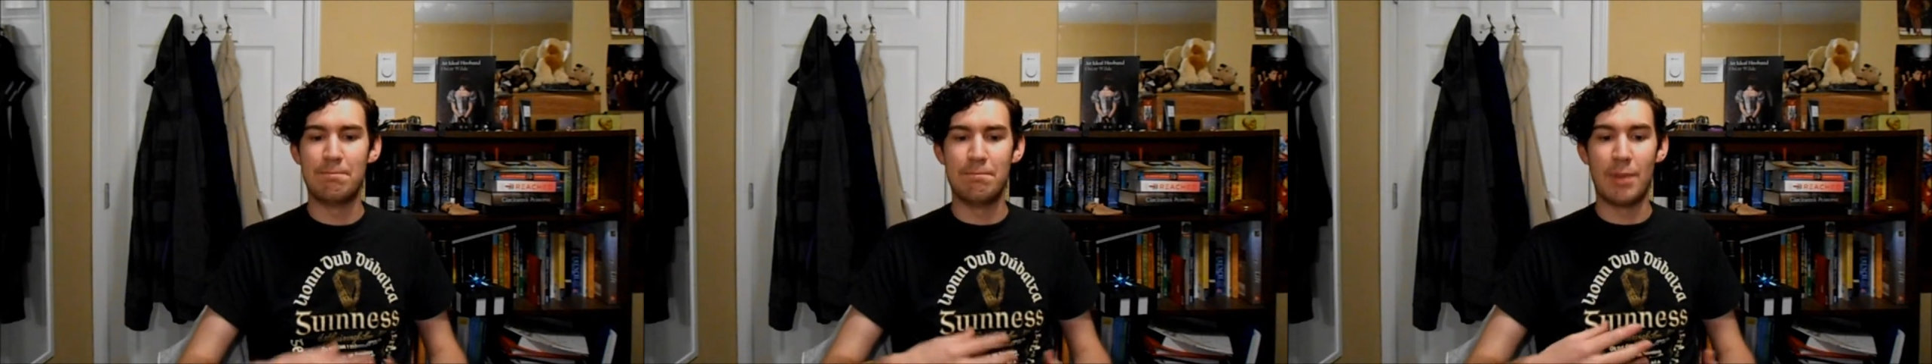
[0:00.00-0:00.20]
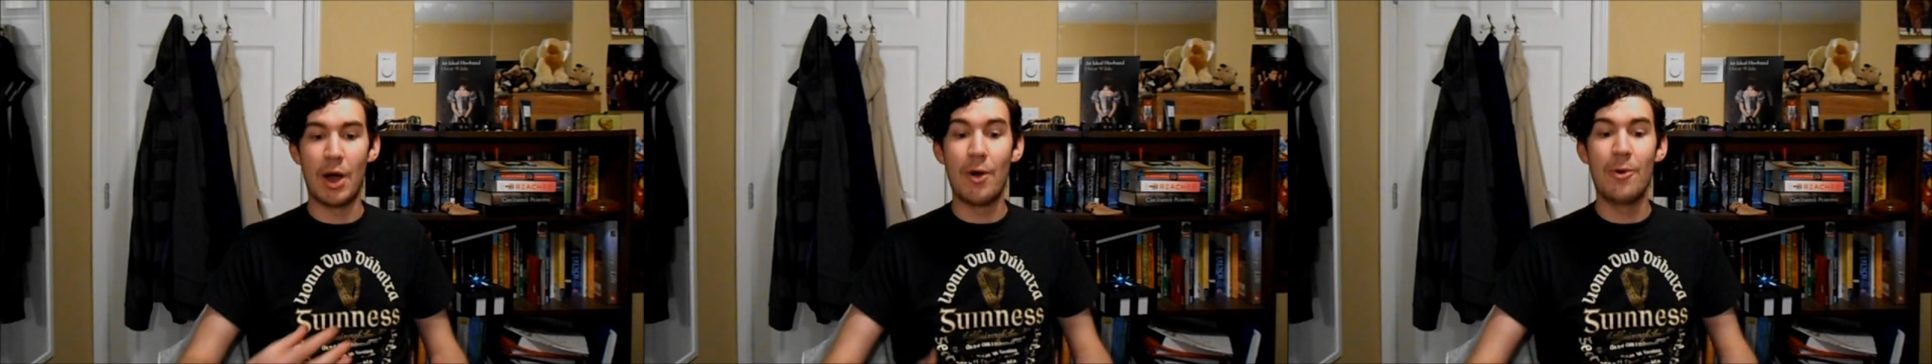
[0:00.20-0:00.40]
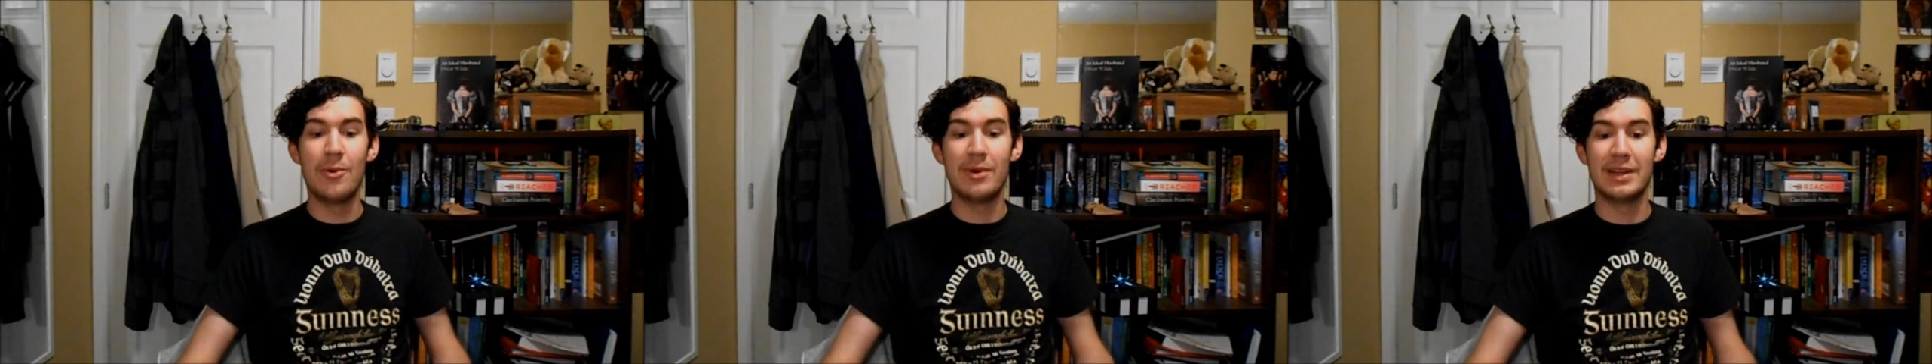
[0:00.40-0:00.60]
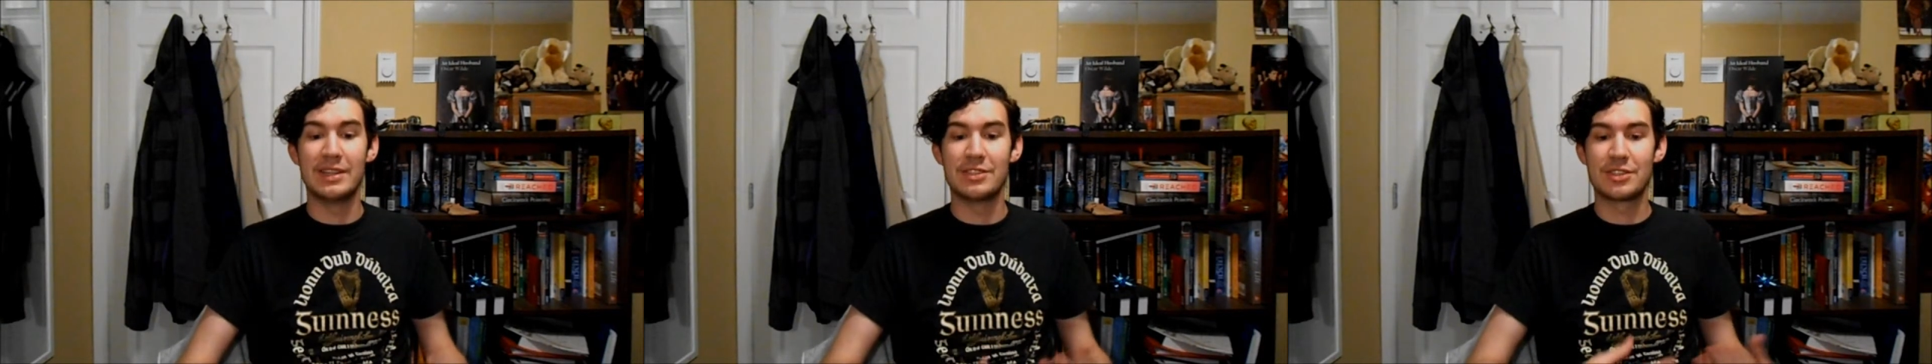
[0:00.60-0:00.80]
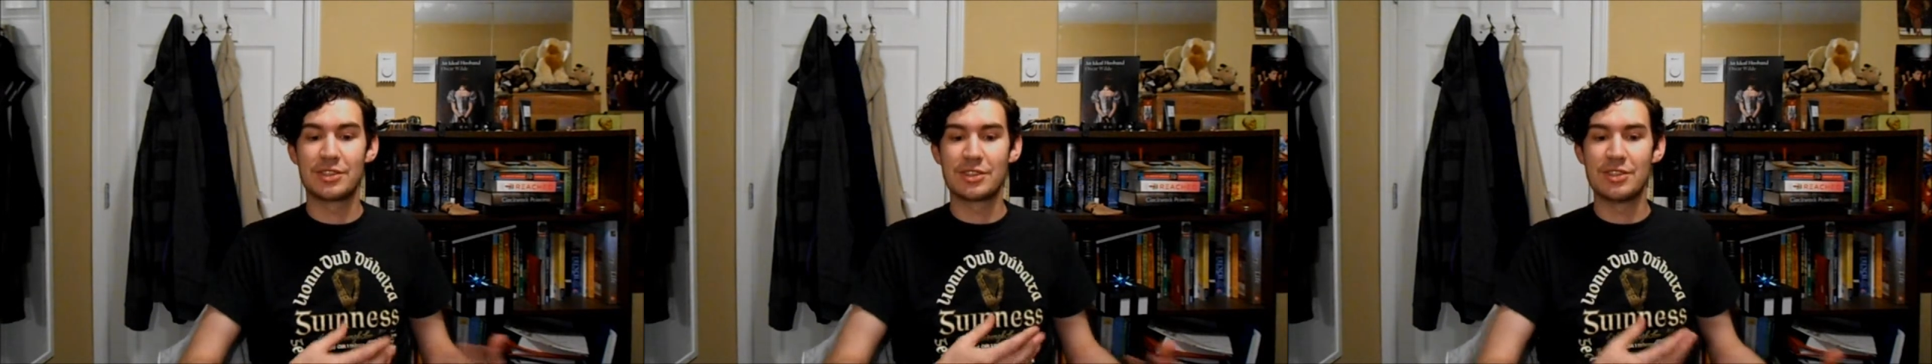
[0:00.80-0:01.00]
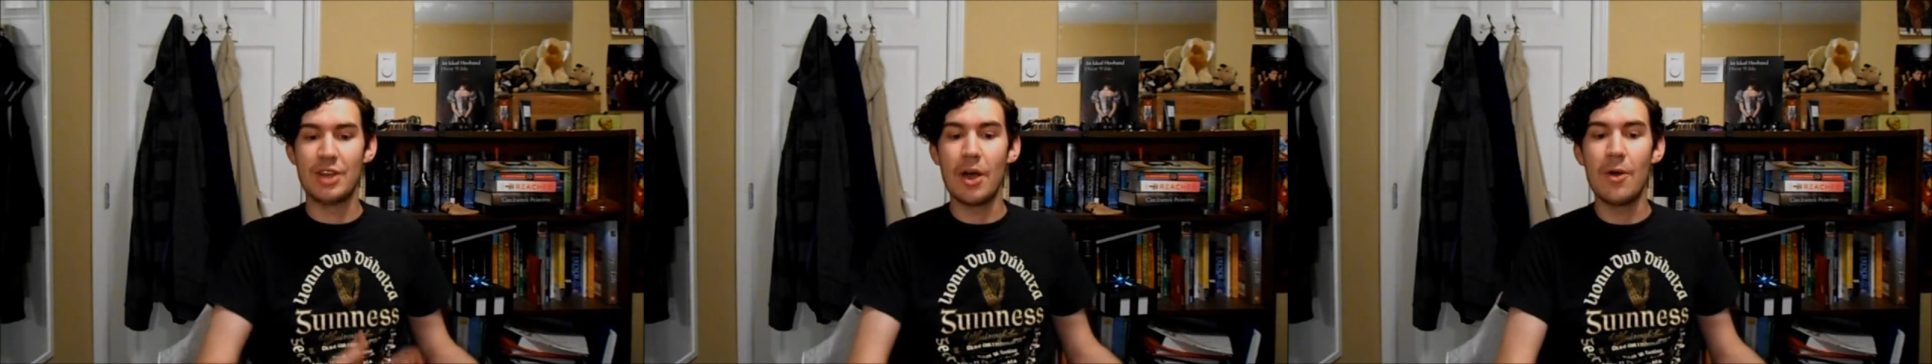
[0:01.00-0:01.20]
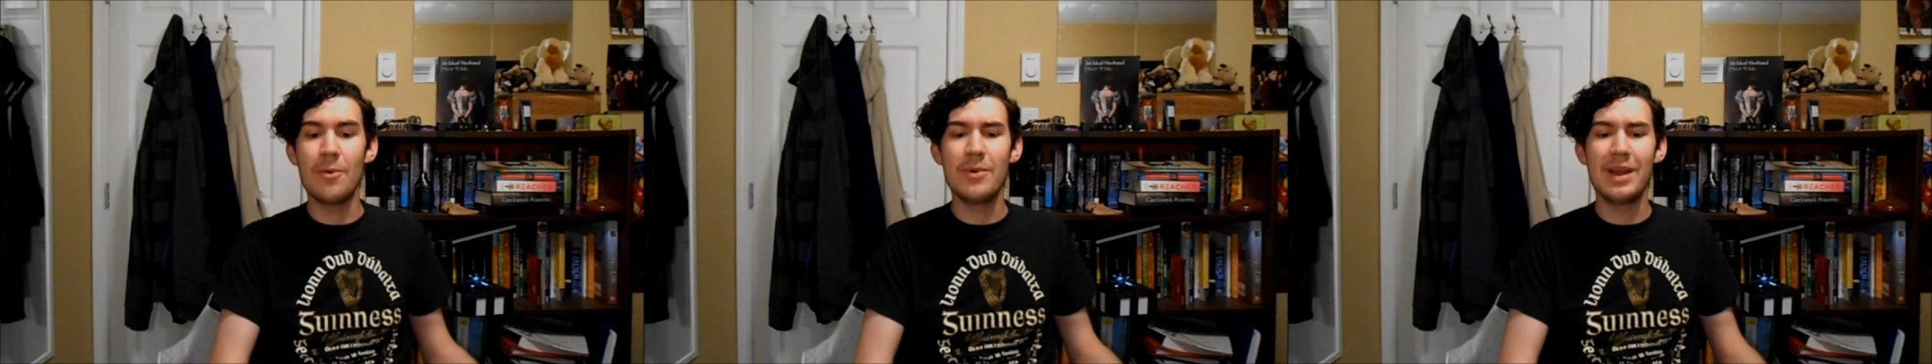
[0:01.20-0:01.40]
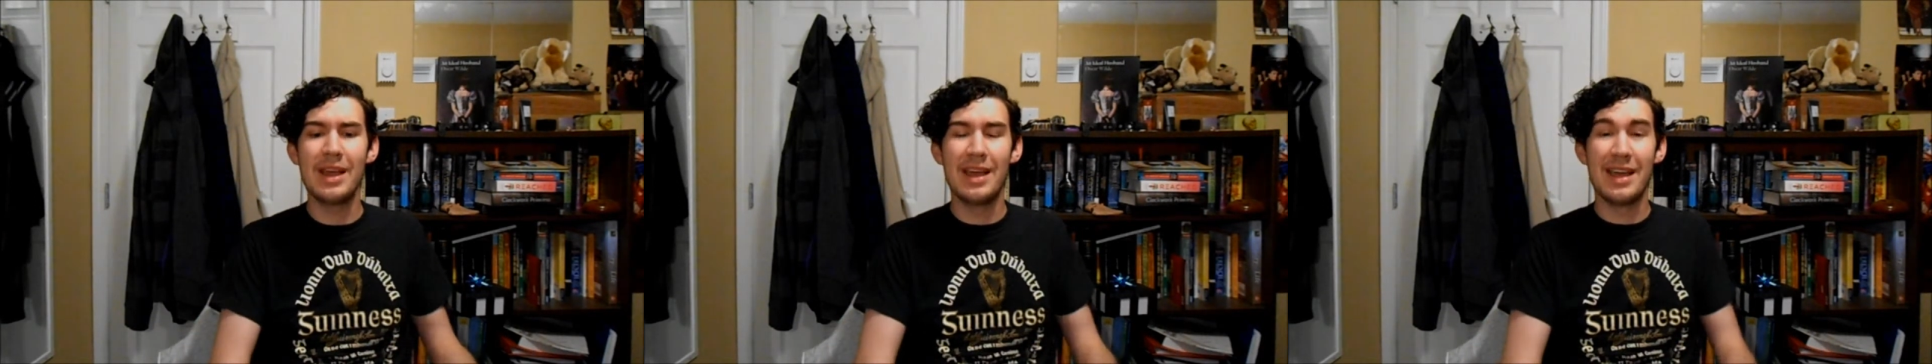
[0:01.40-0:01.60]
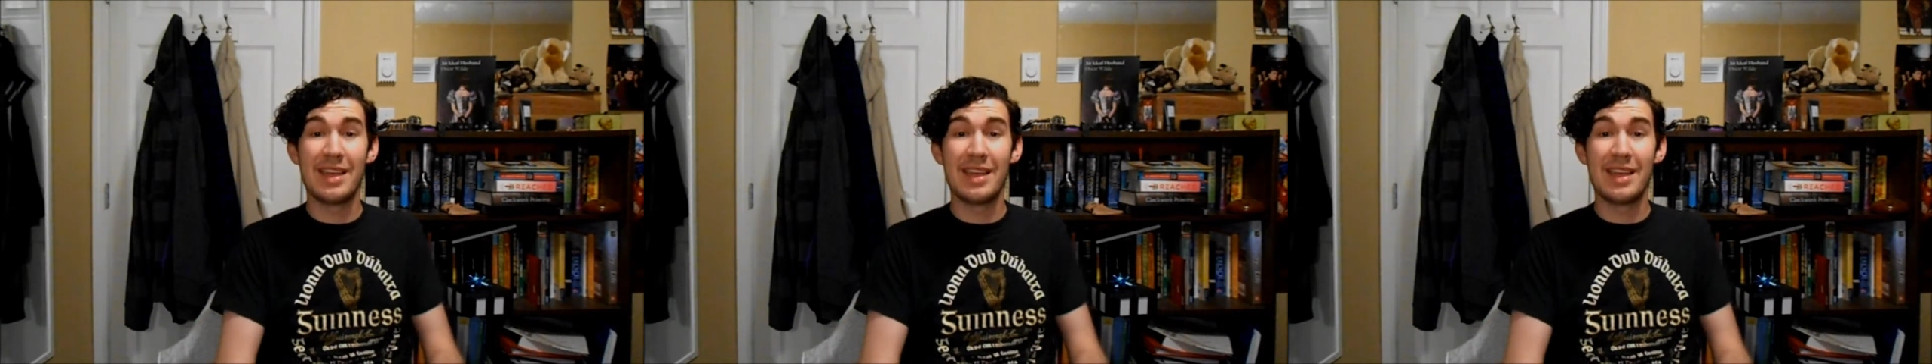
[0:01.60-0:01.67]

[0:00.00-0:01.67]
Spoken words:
bone and stone.